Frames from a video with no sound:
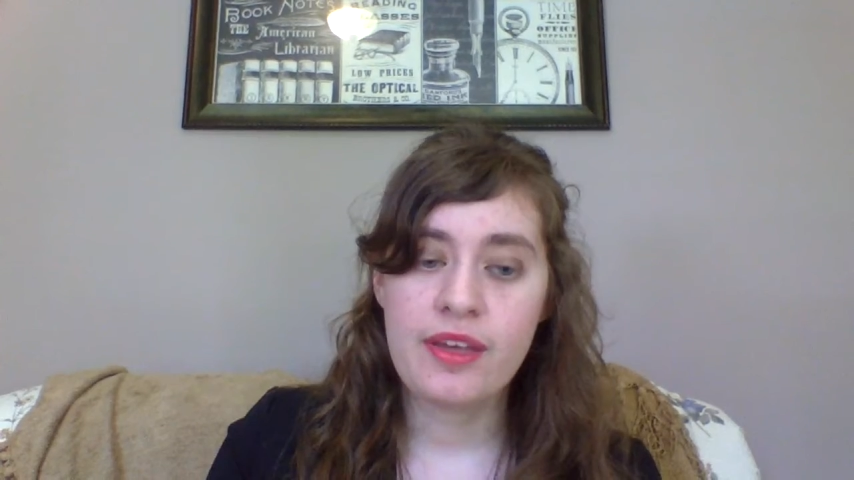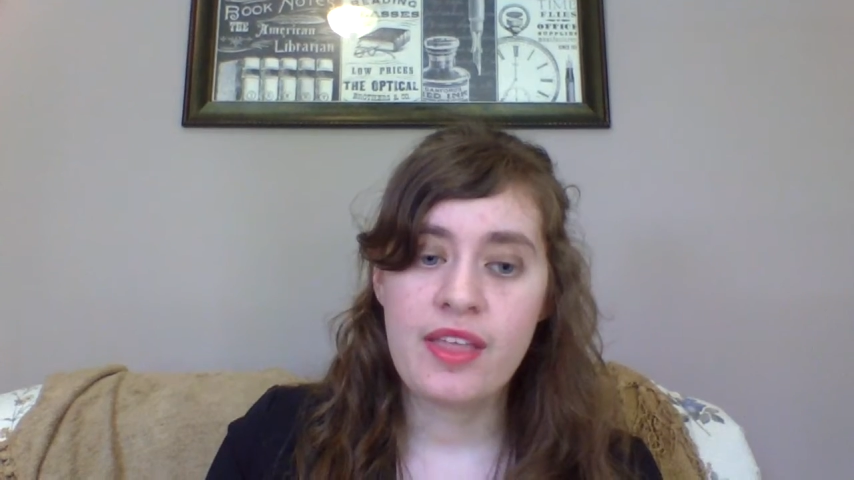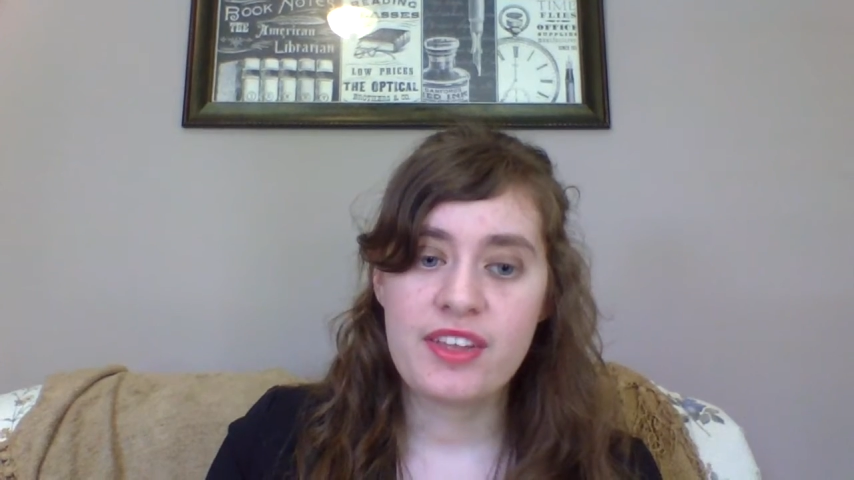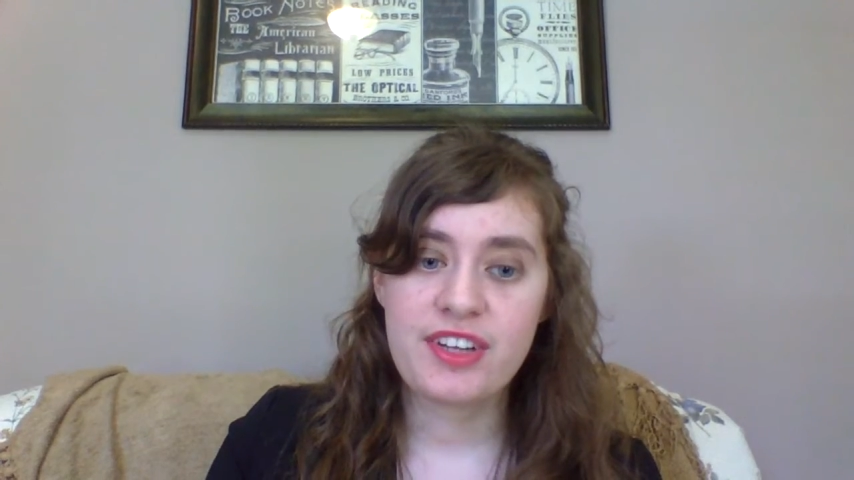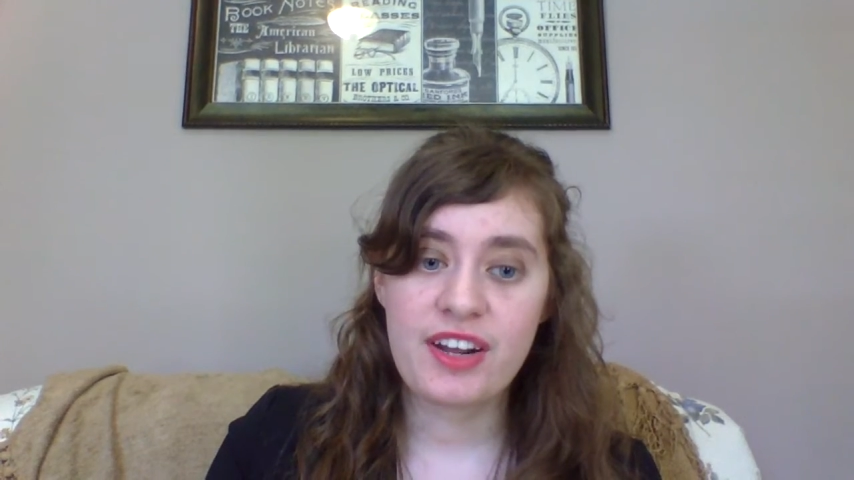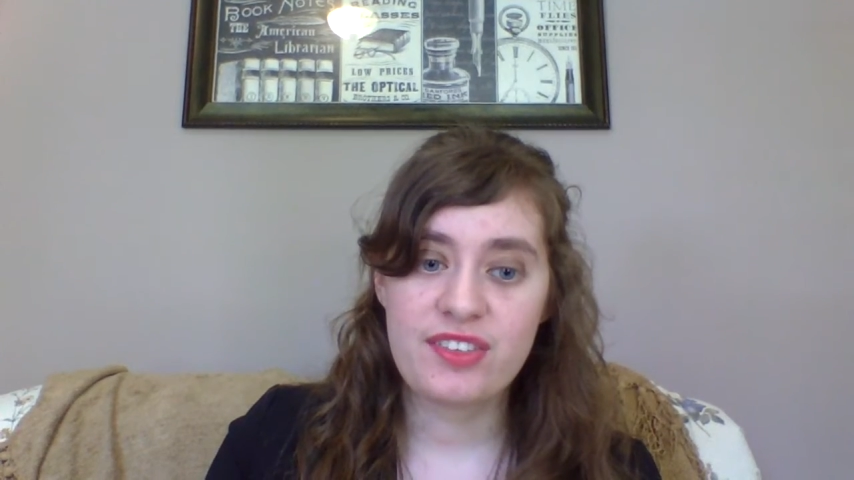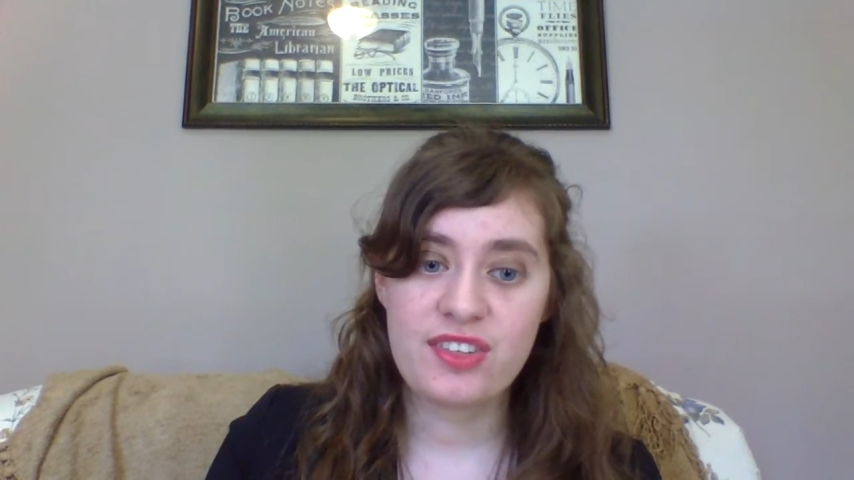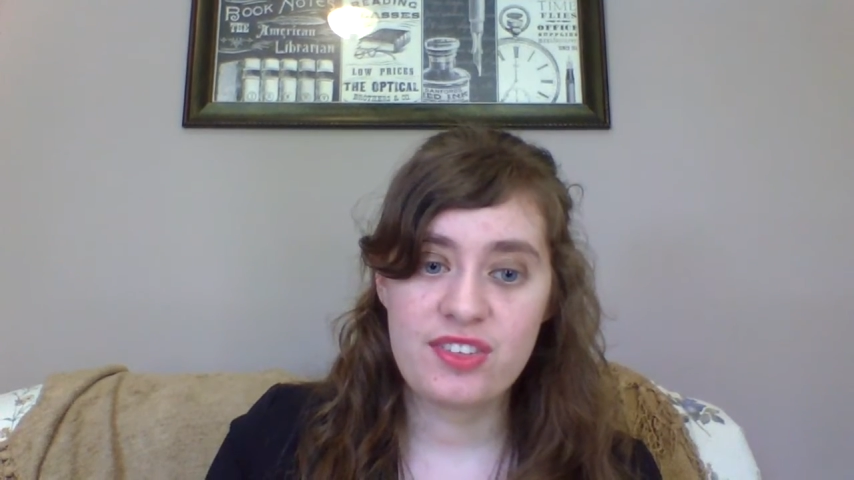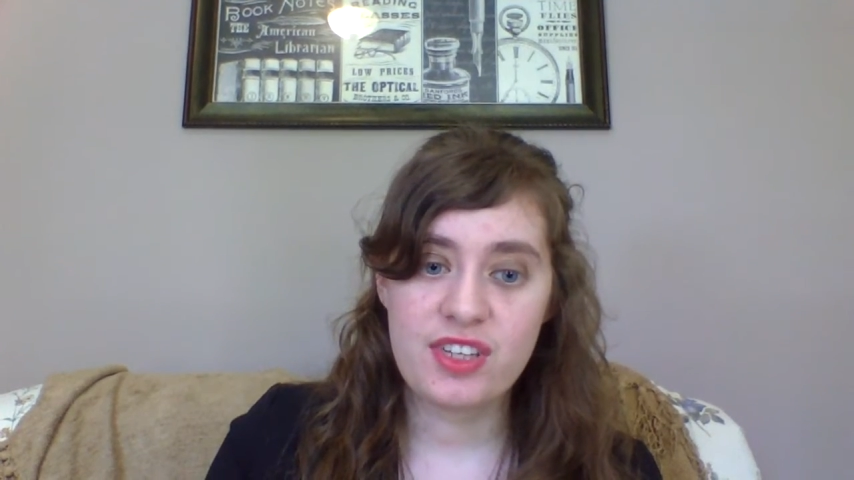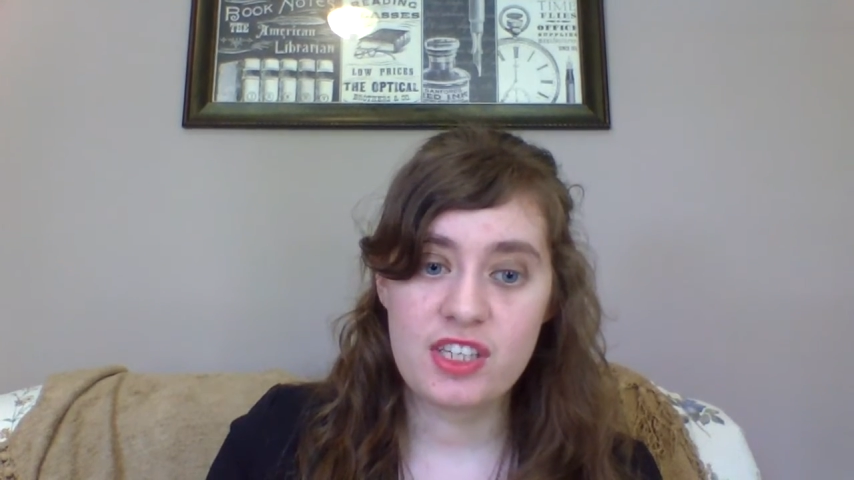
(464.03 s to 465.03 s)
The
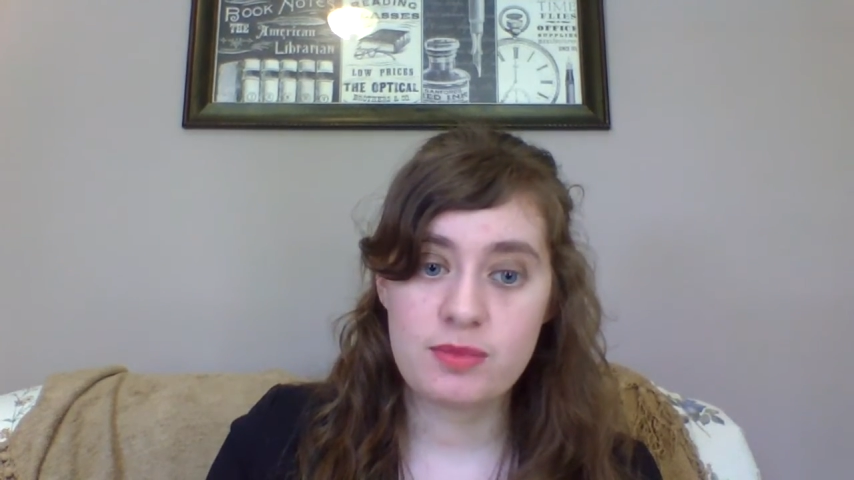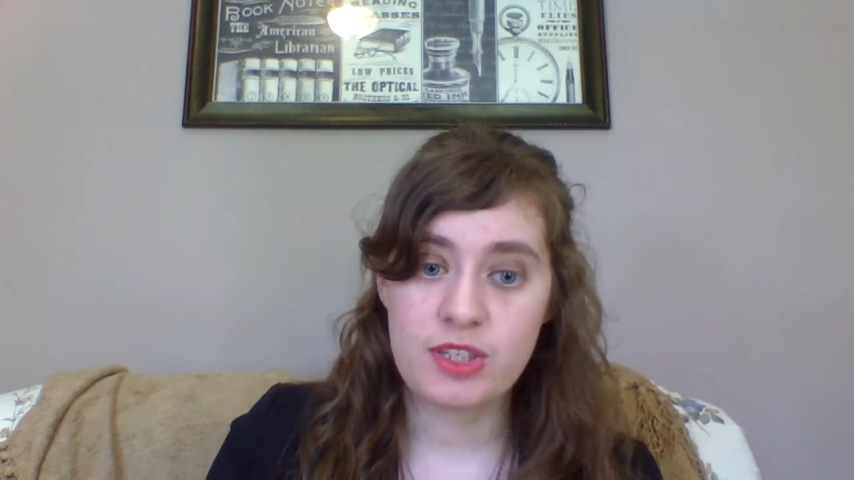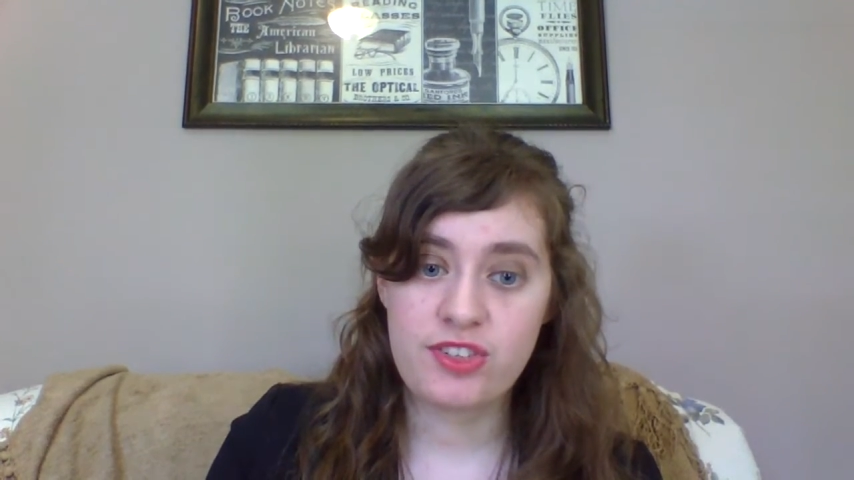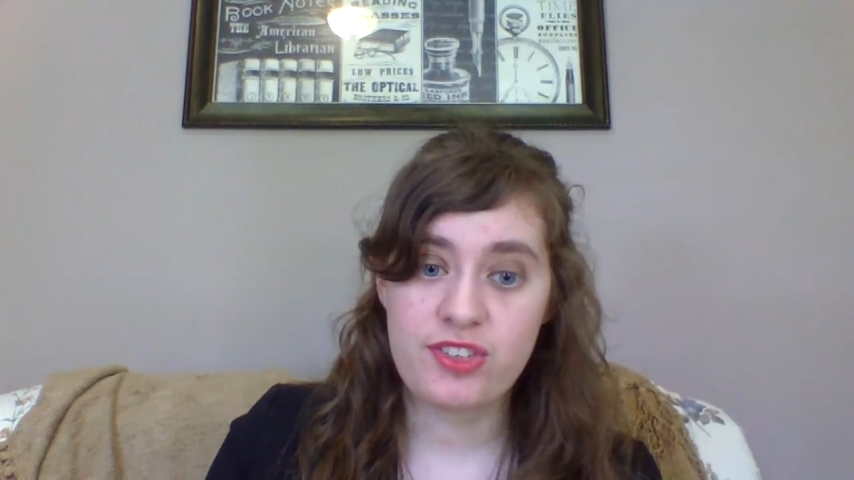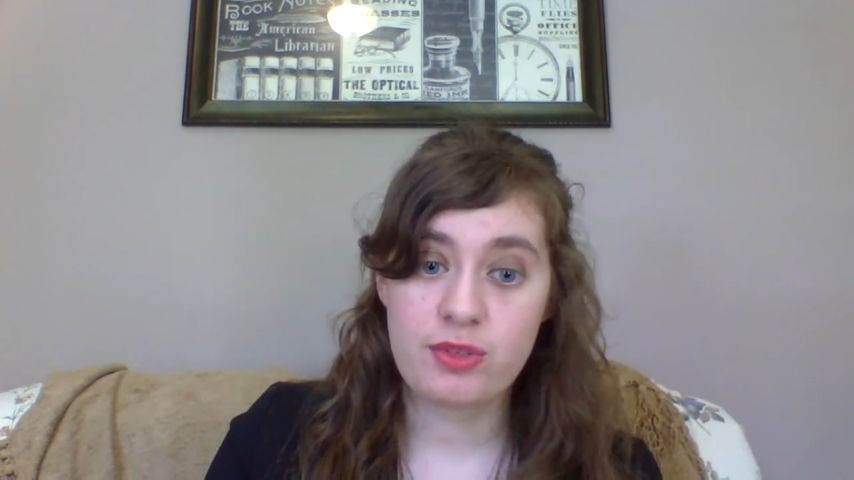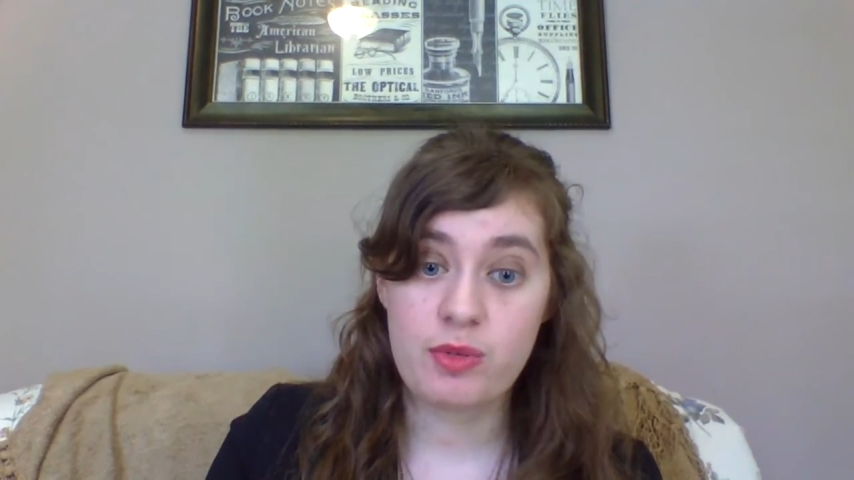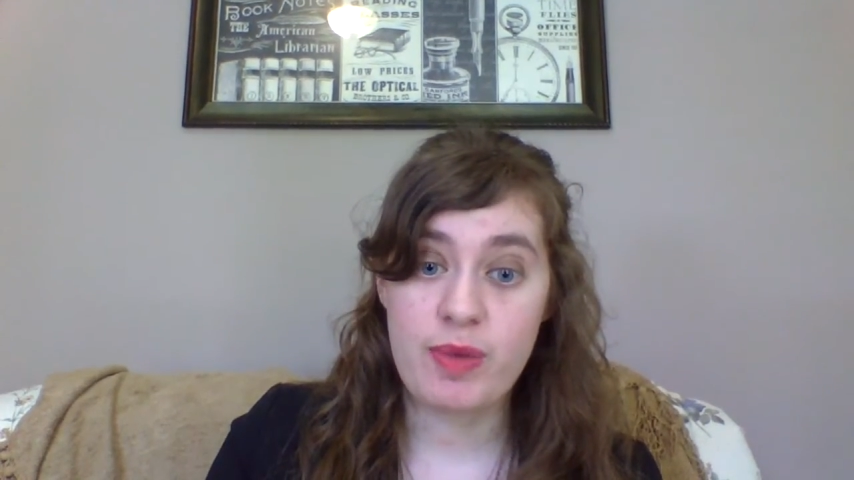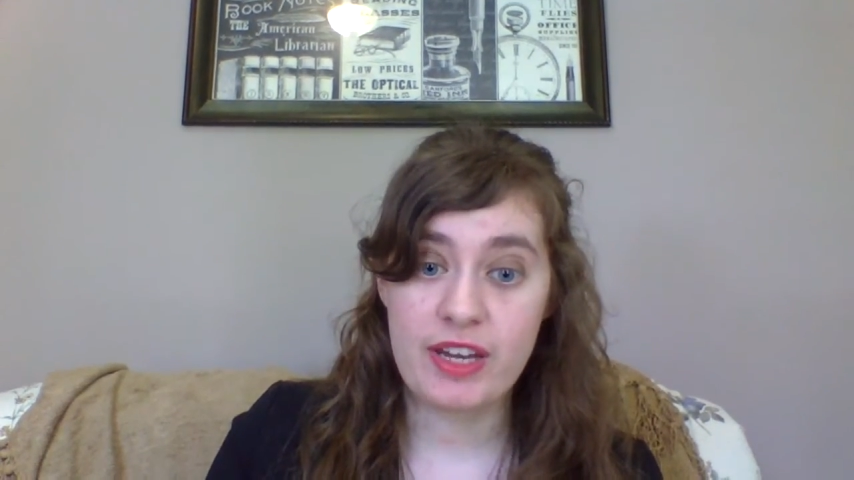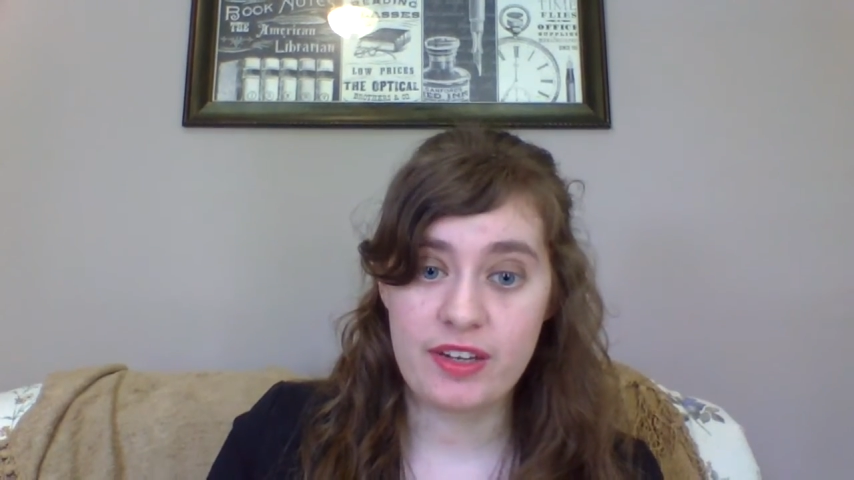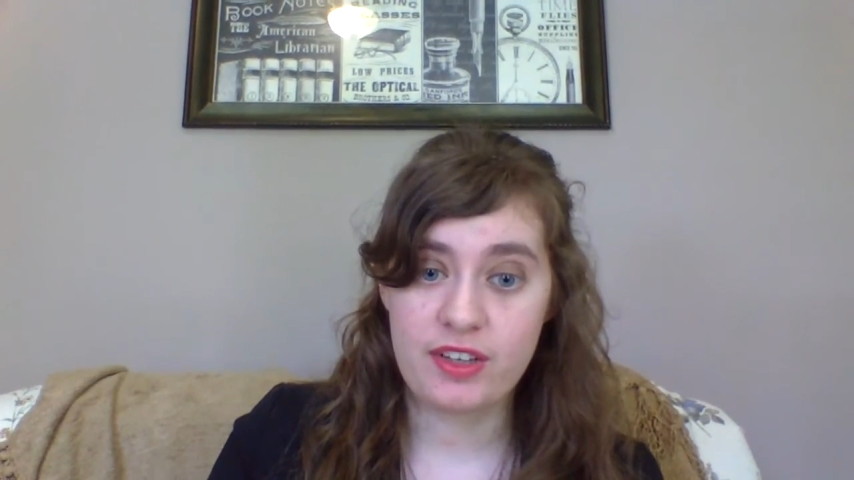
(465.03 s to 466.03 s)
toxicity emerges in
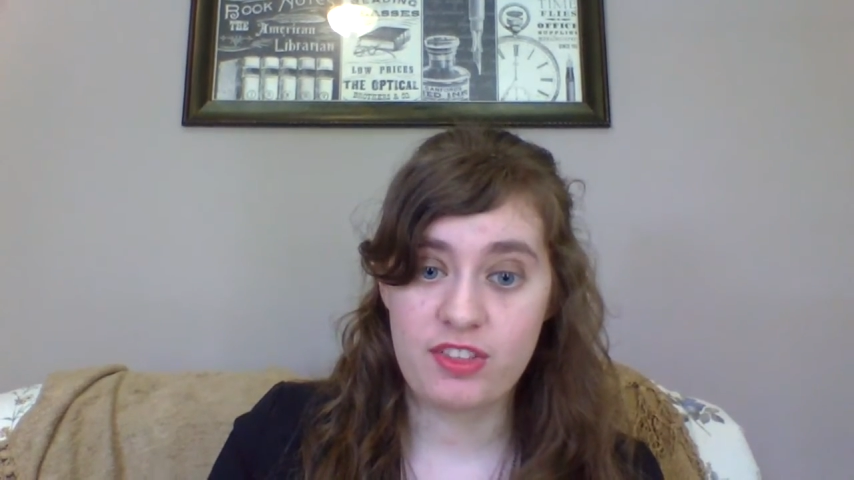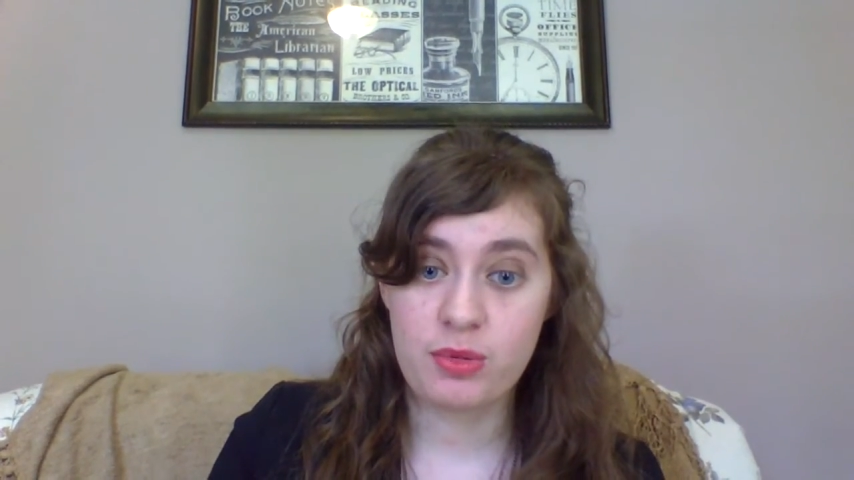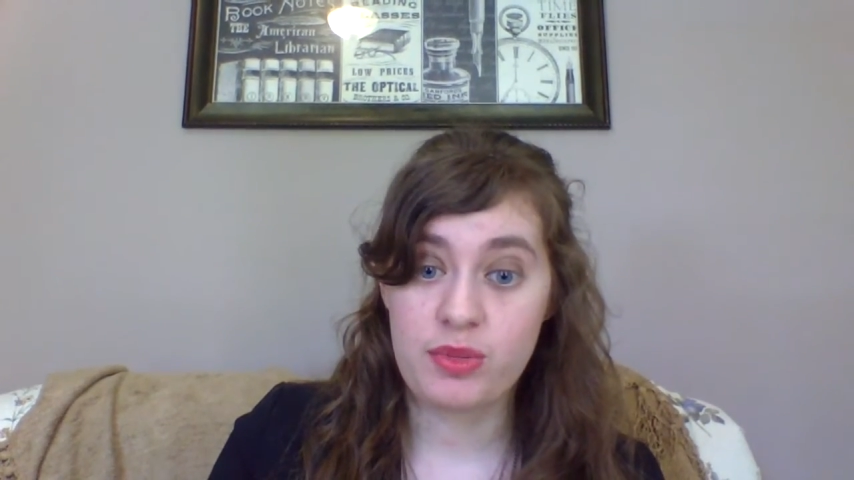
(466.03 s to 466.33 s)
Rebecca through